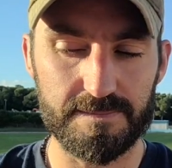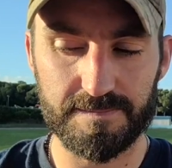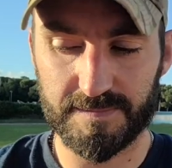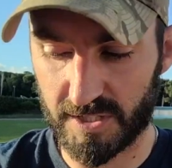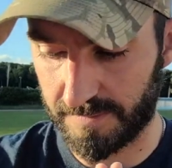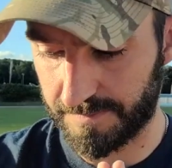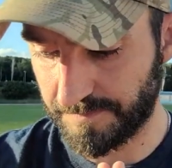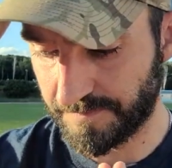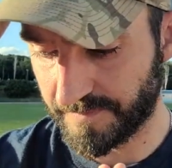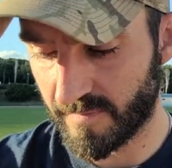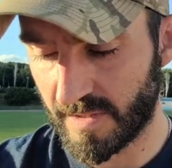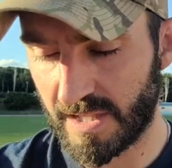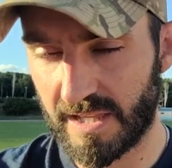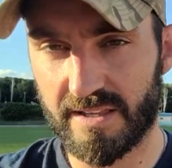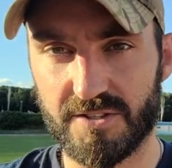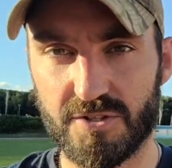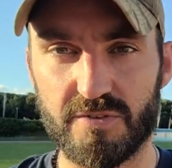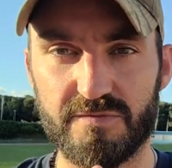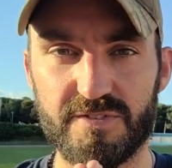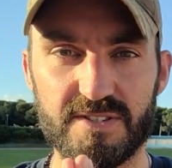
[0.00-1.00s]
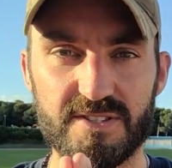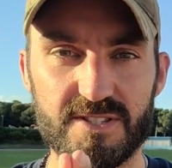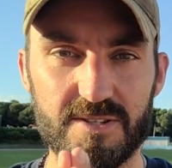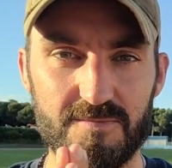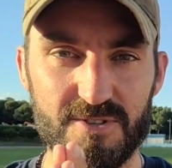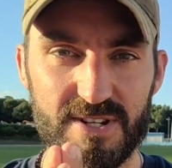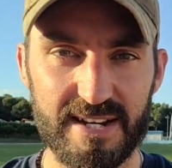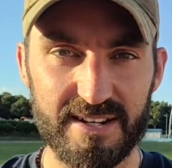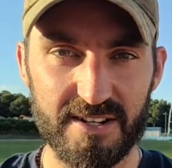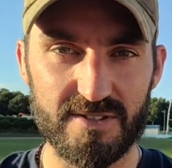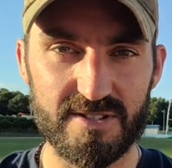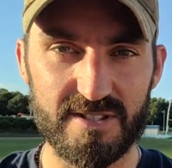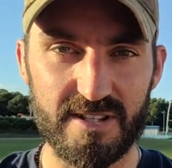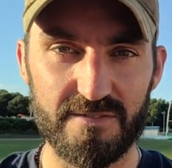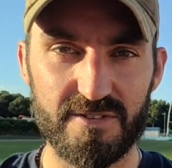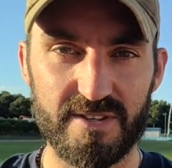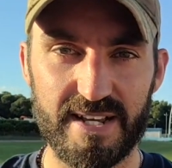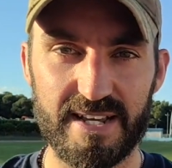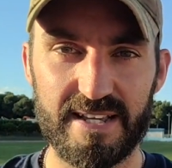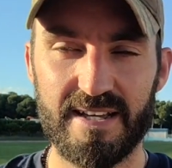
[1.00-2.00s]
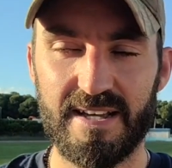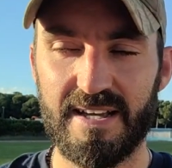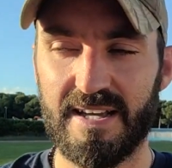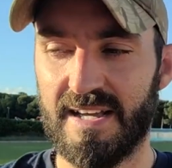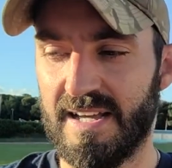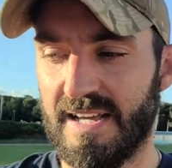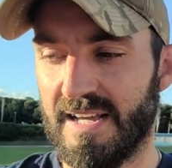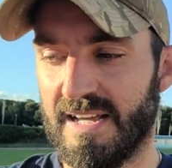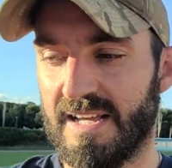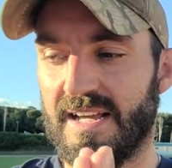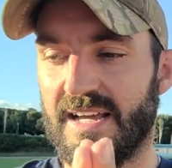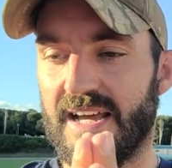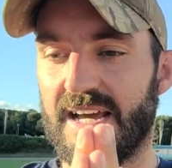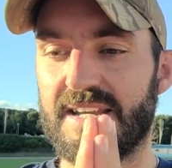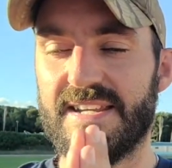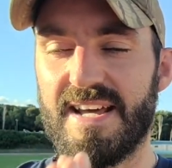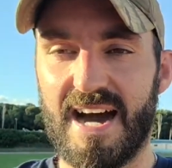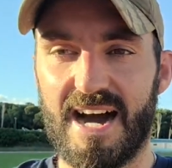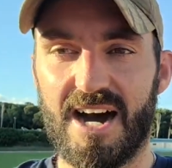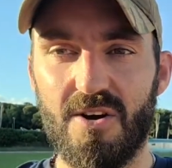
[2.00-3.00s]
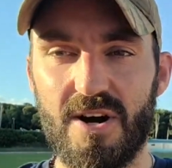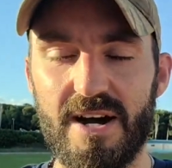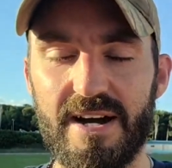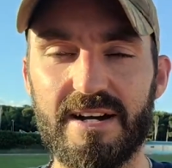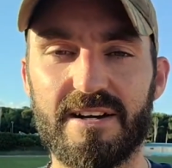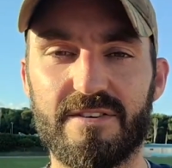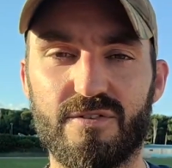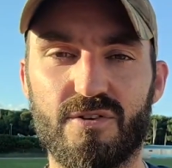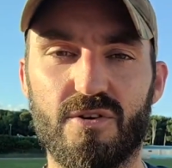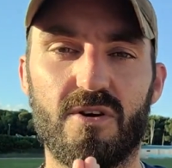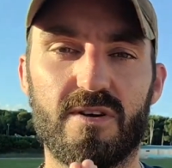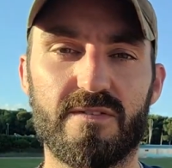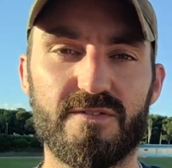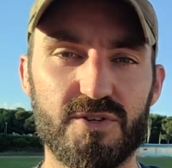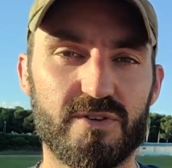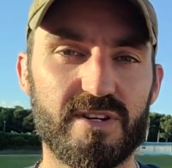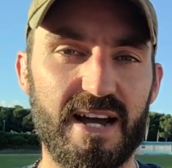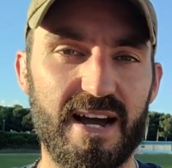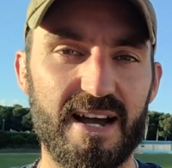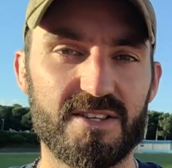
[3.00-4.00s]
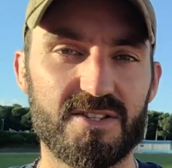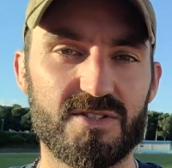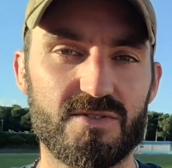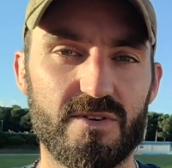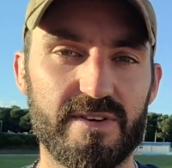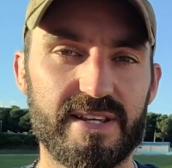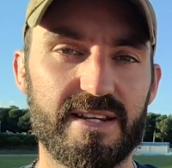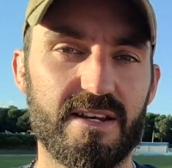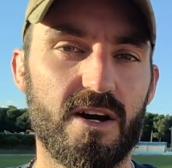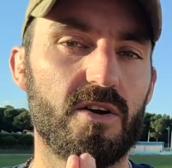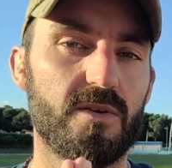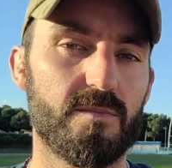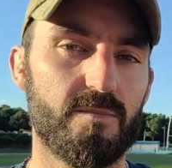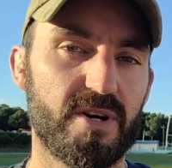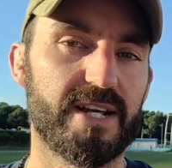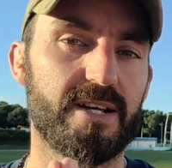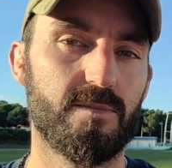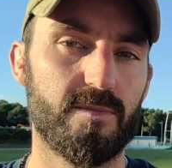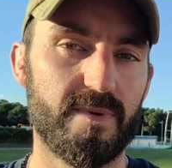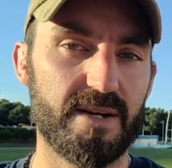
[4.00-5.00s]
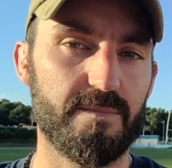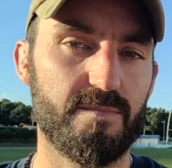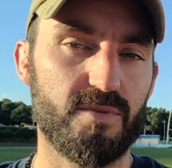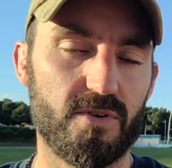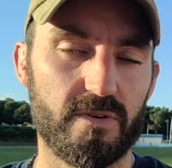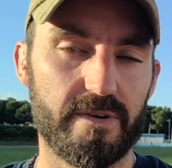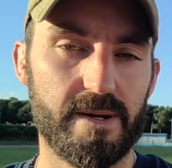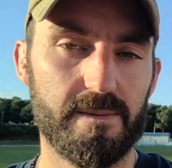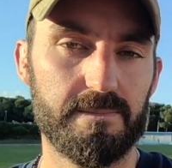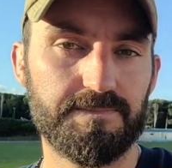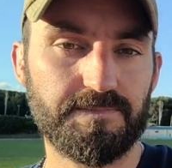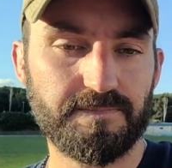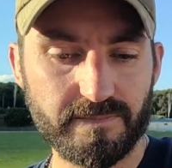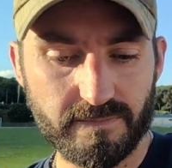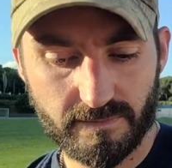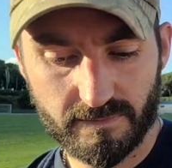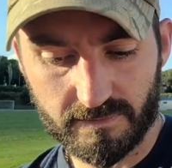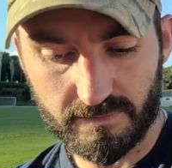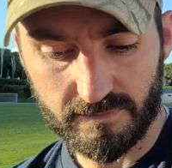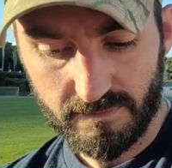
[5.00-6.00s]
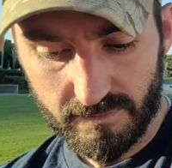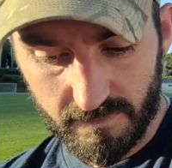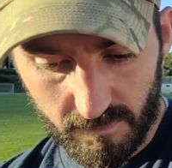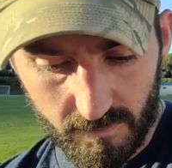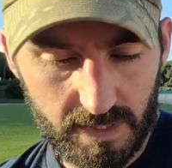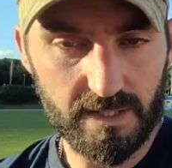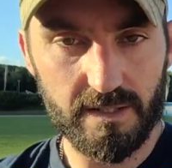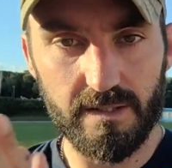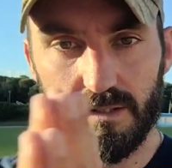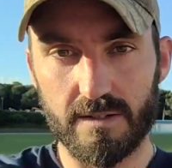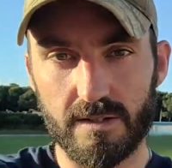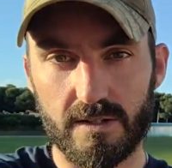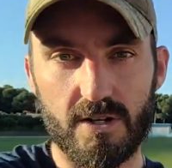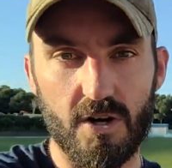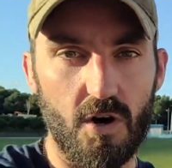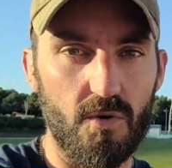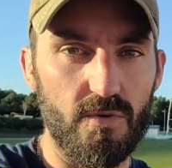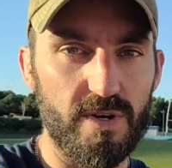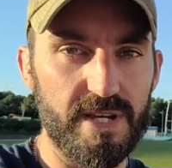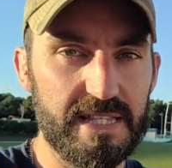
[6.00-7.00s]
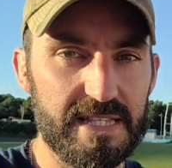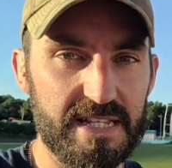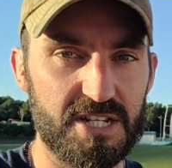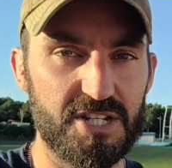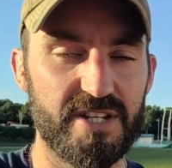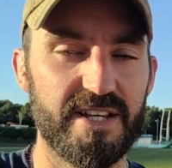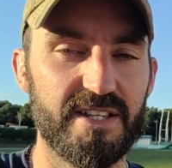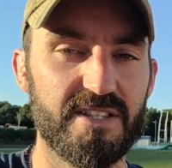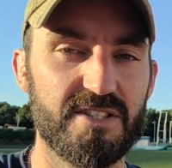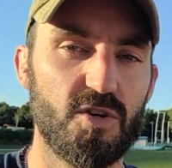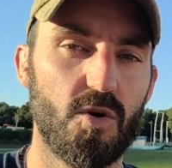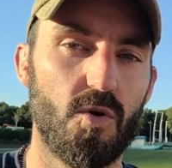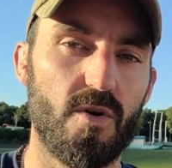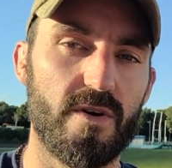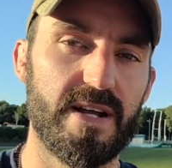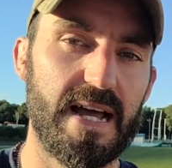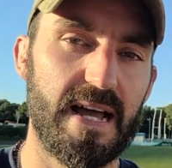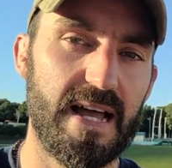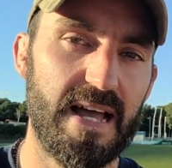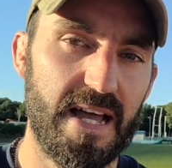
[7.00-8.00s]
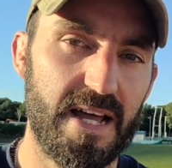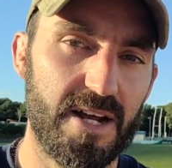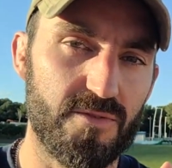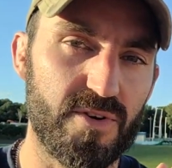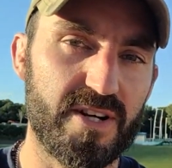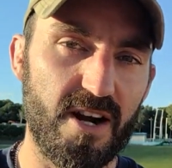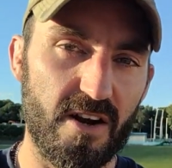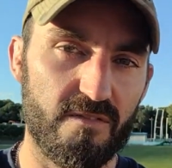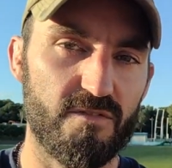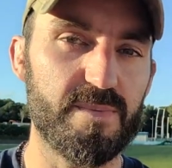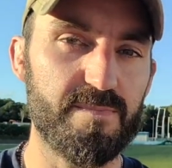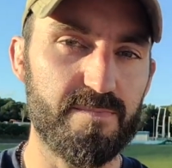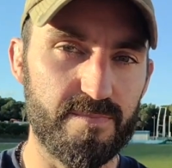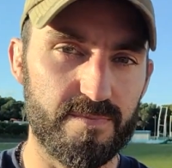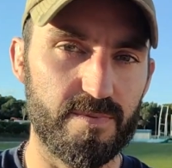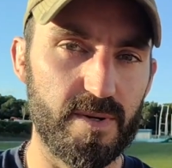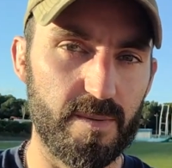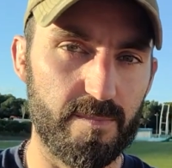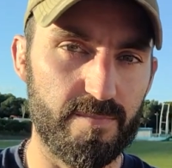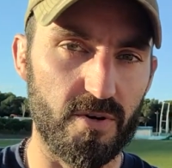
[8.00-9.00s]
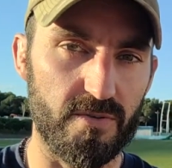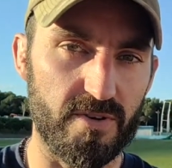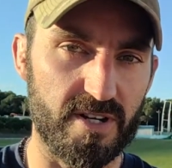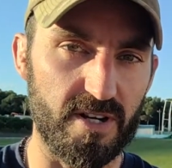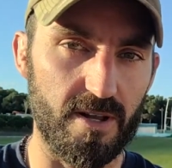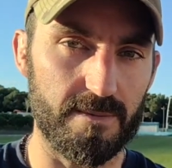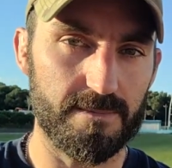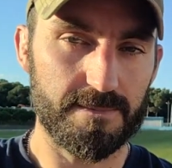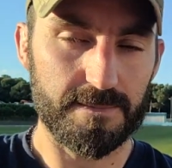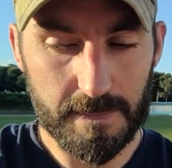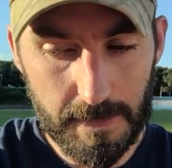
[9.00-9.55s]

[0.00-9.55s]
So you've done some really good stuff today. And now, for all of you guys who are in Unbreakable Mind Program, go initiate your recovery protocol.